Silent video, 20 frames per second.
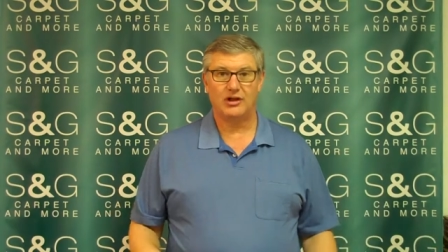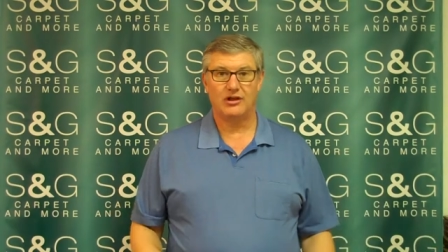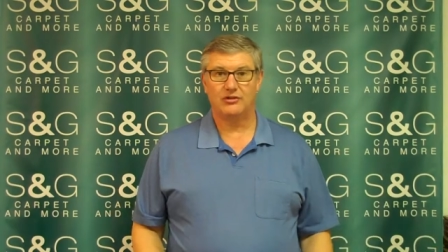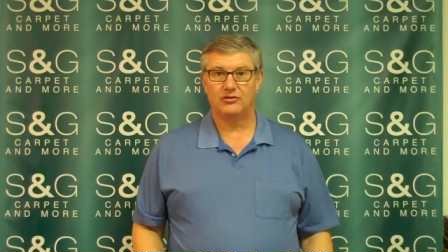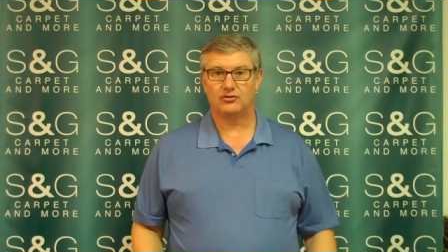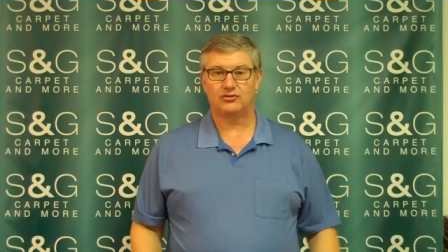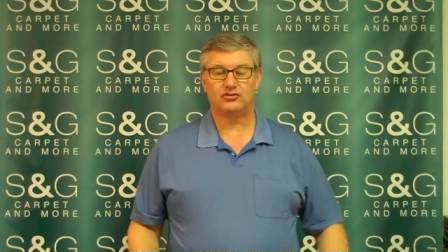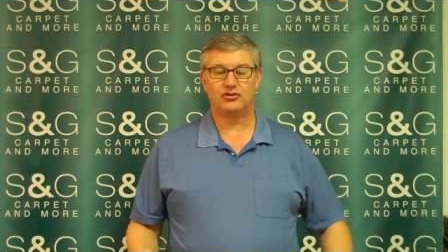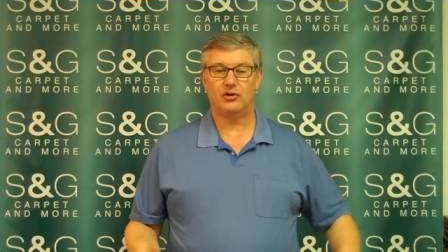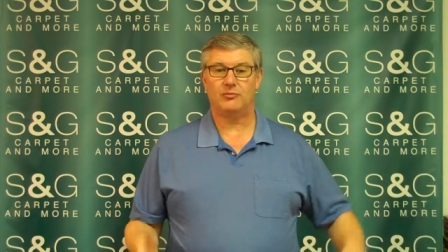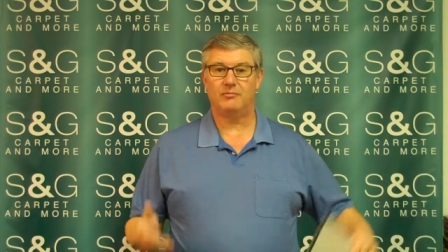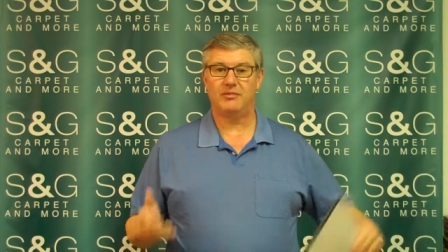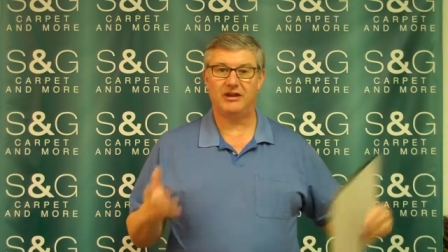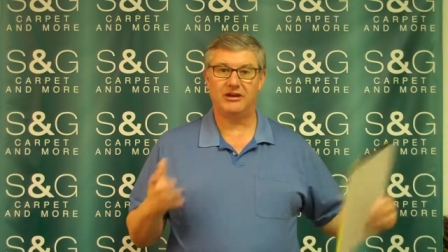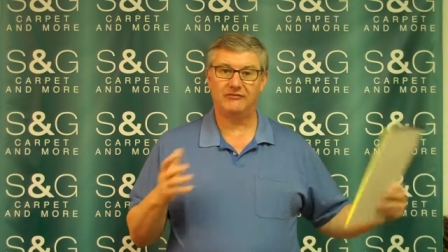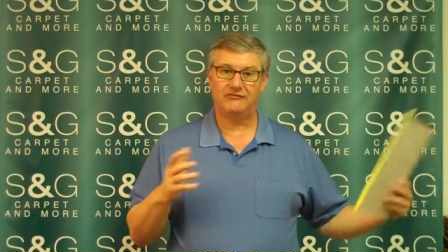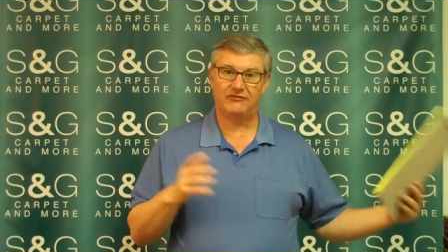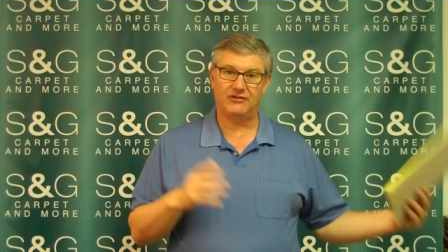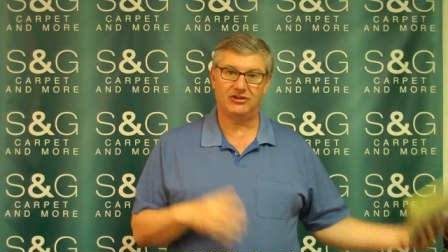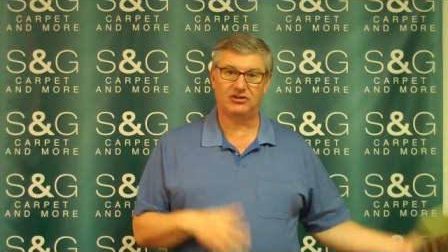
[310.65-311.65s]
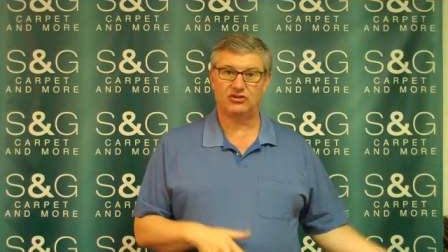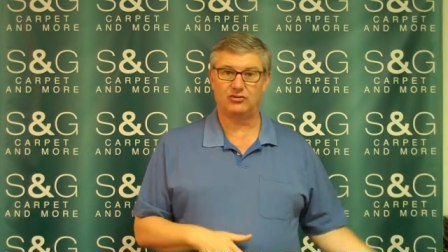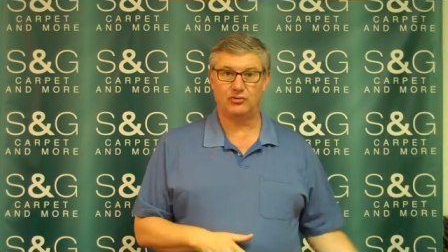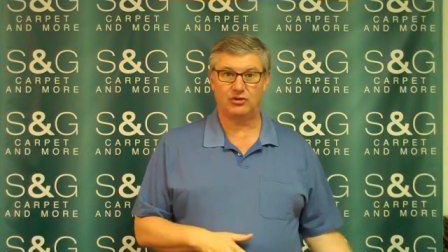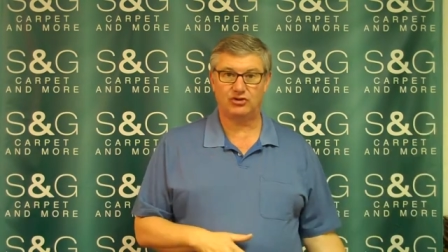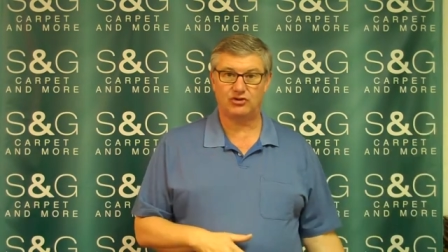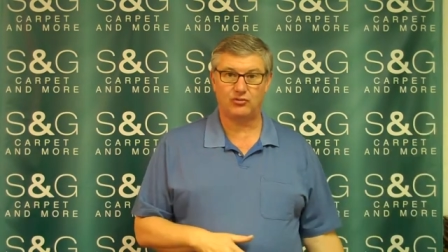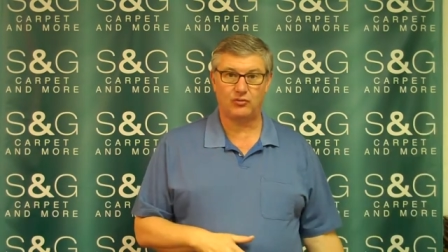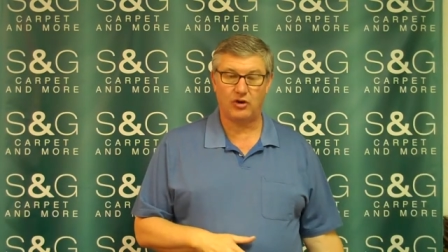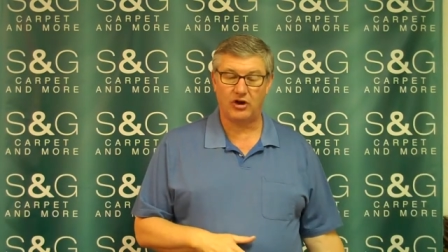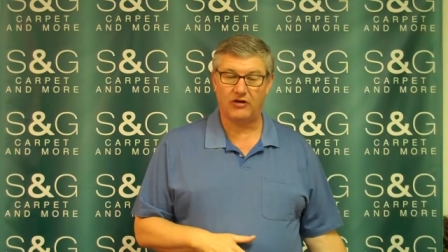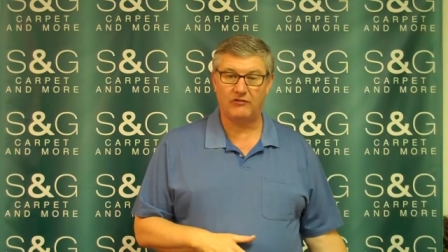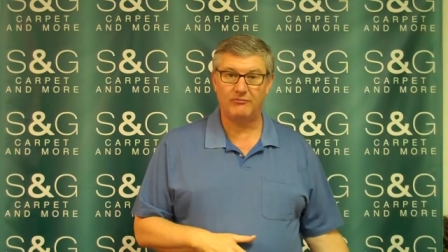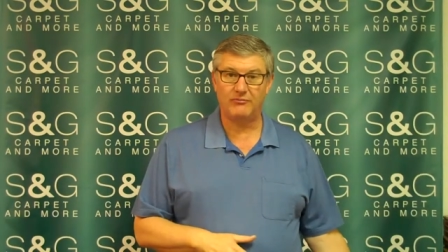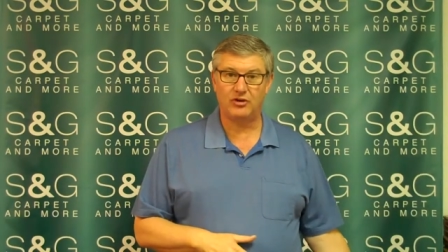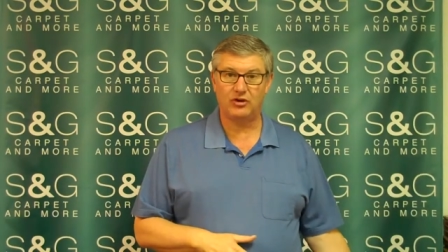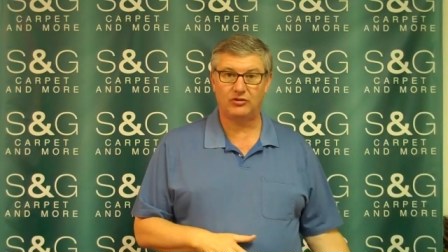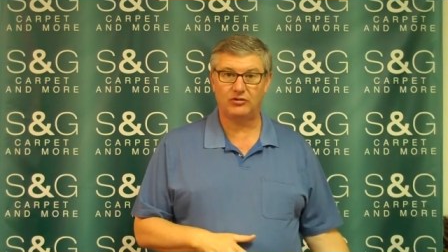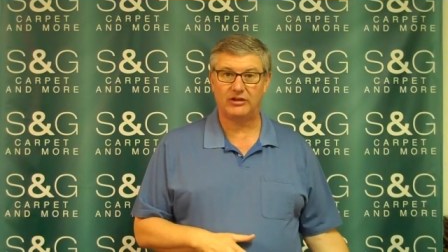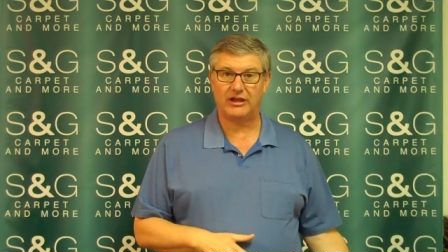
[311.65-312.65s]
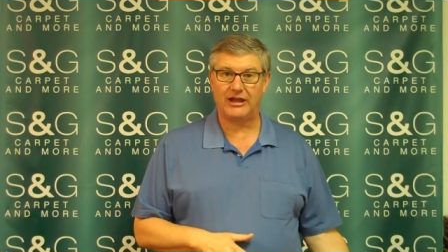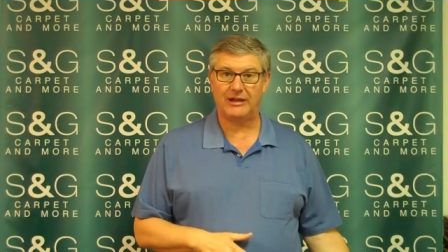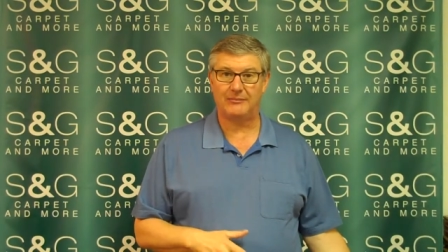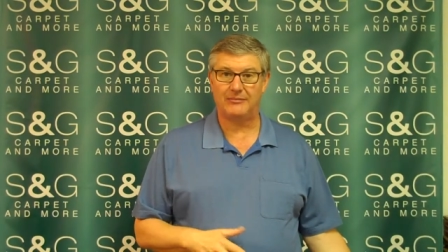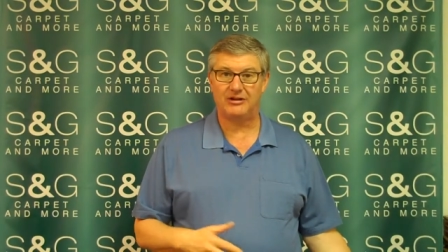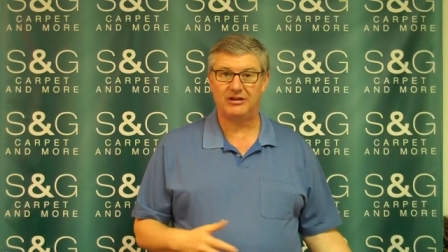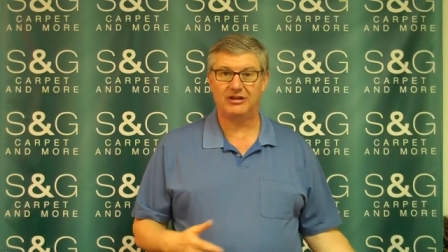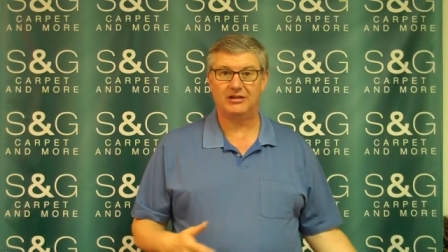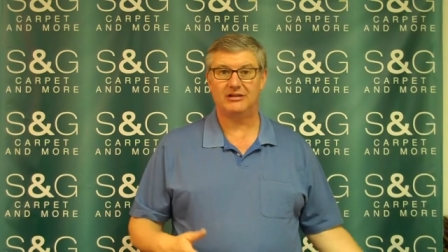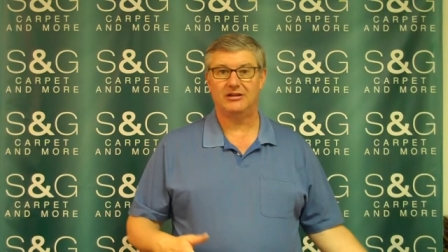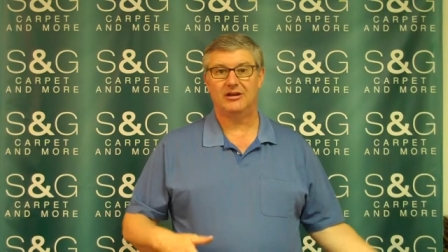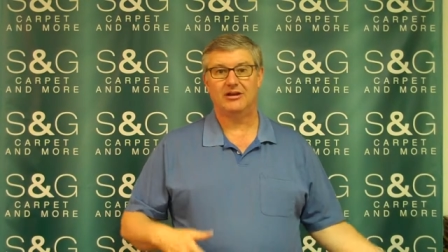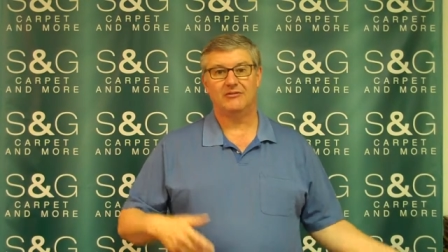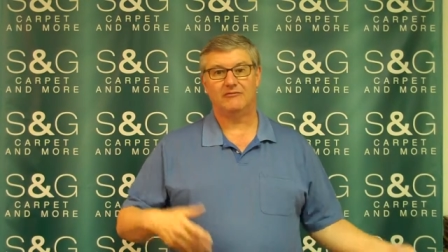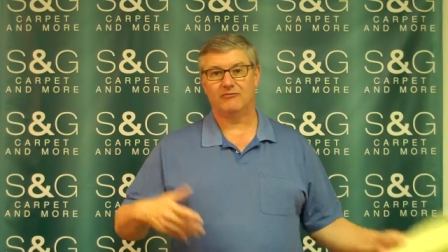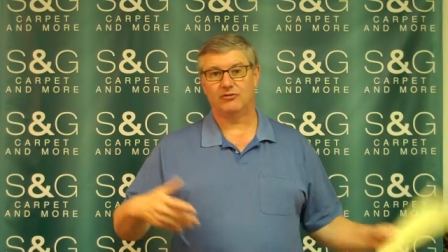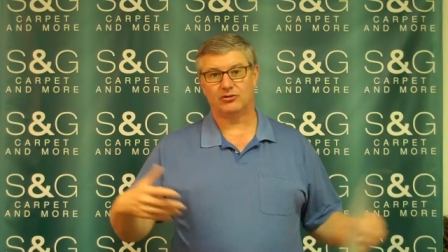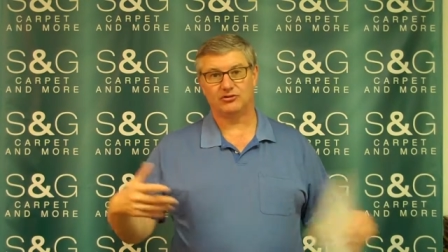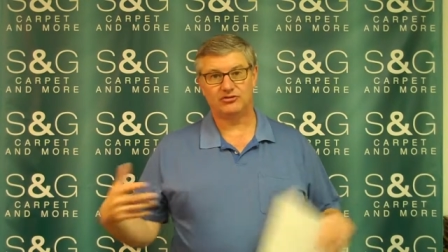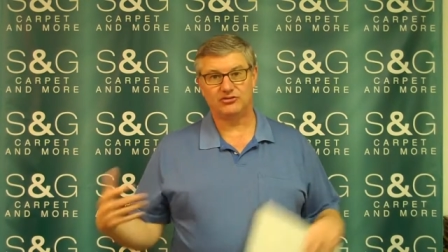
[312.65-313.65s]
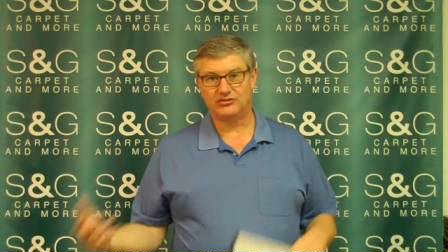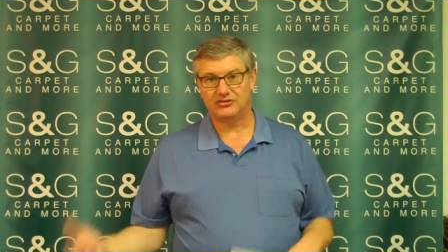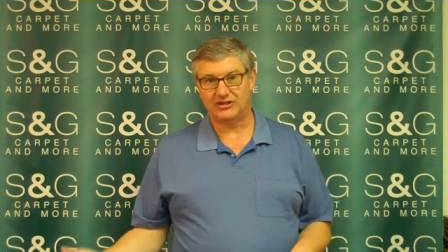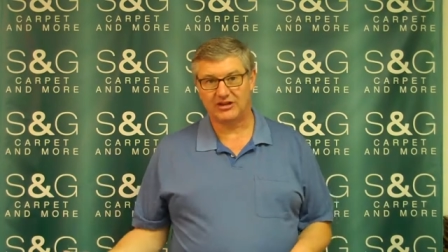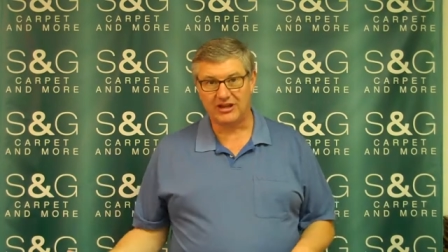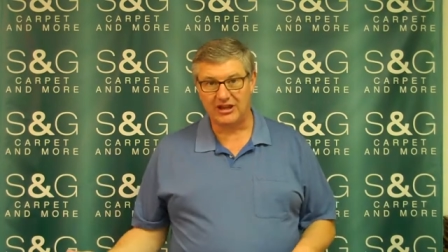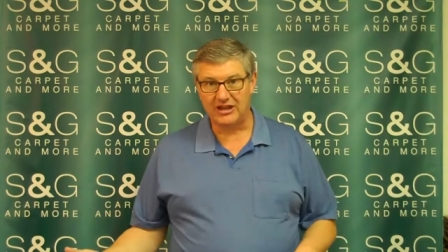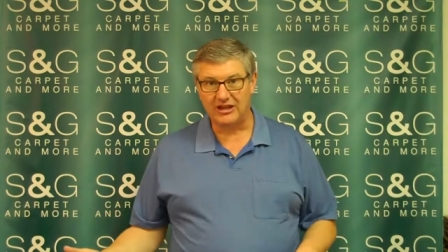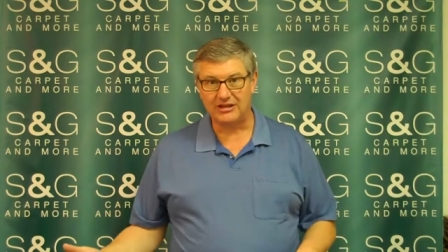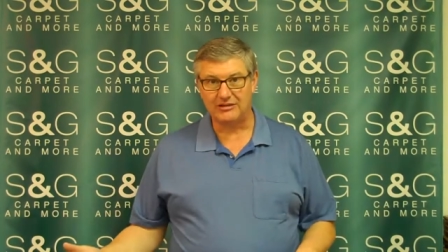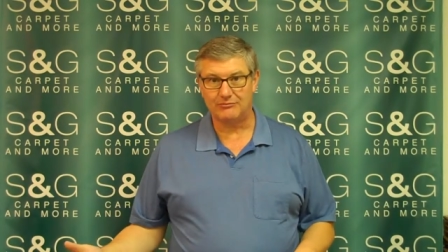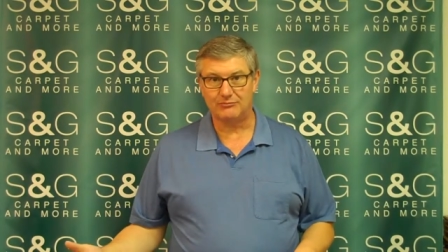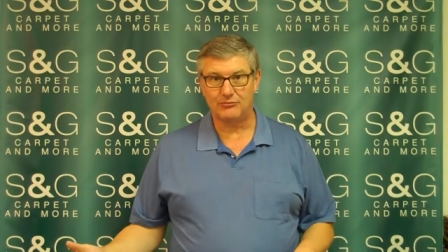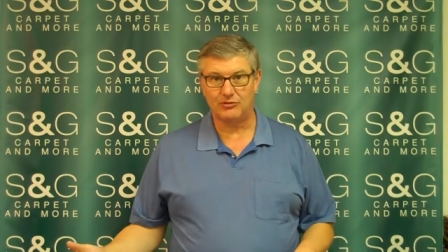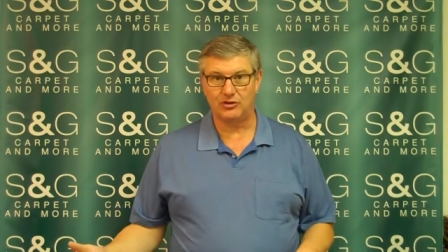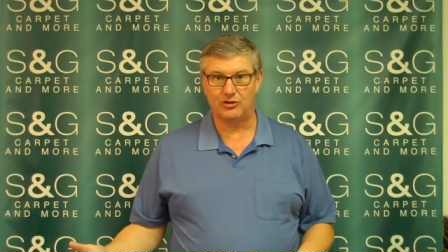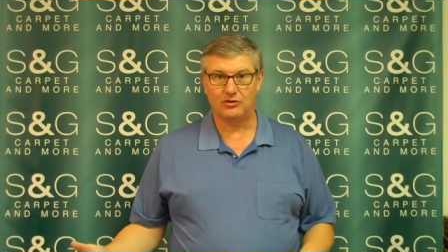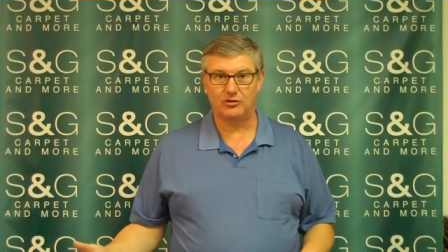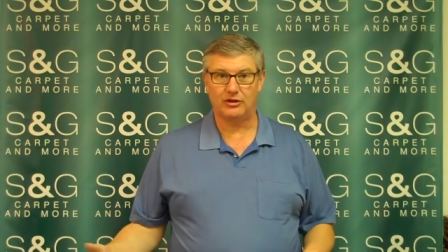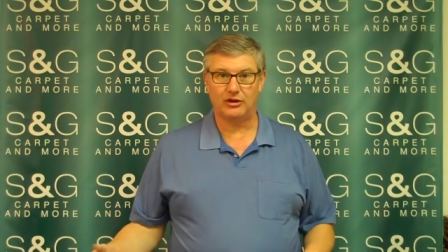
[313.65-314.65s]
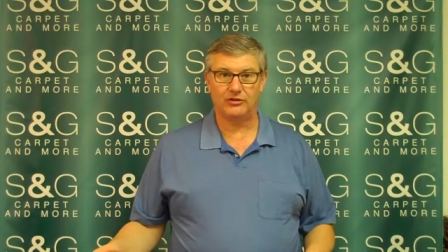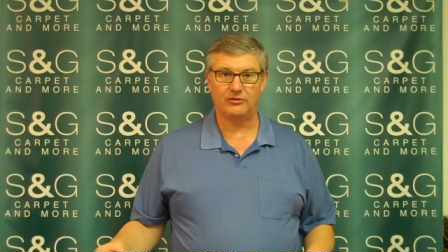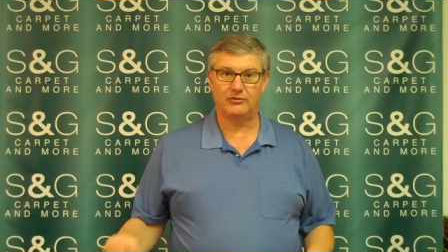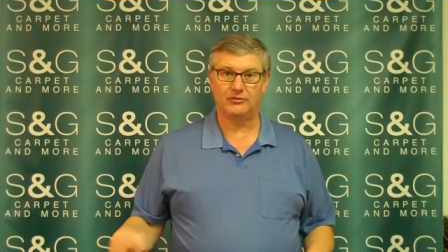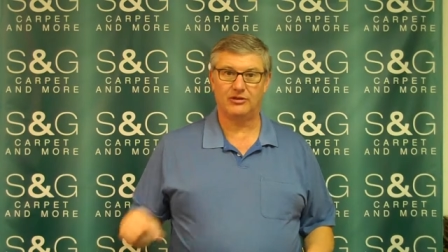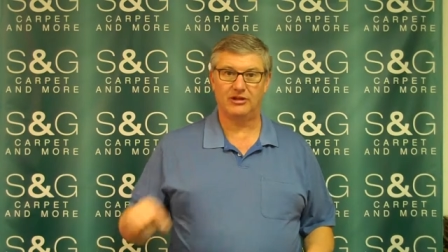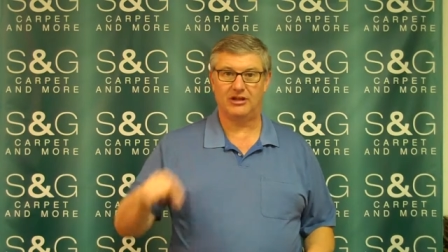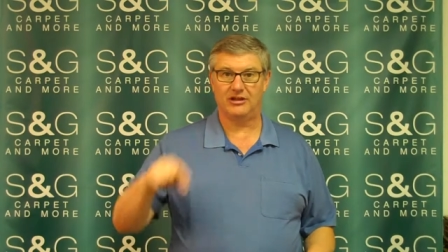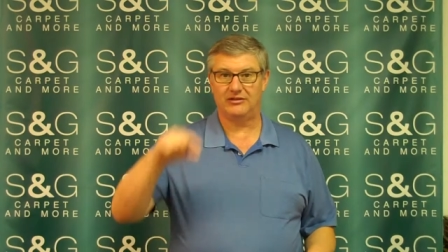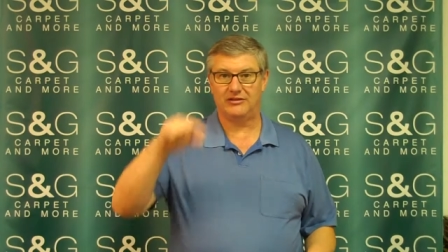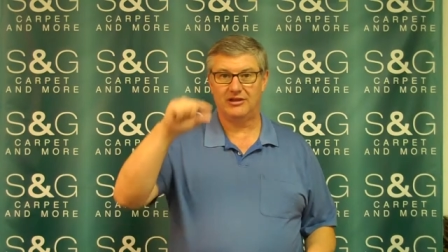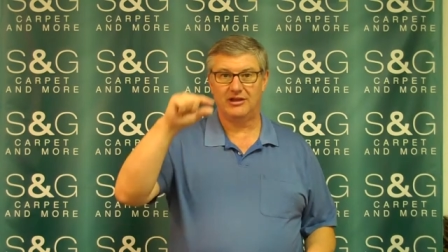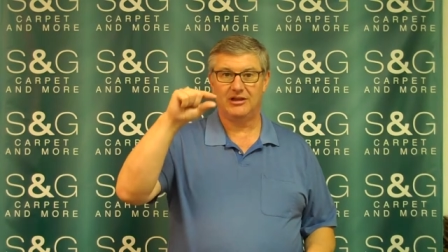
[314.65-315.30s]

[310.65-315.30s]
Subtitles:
There's no benefit to a 12 mil laminate versus an 8 mil other than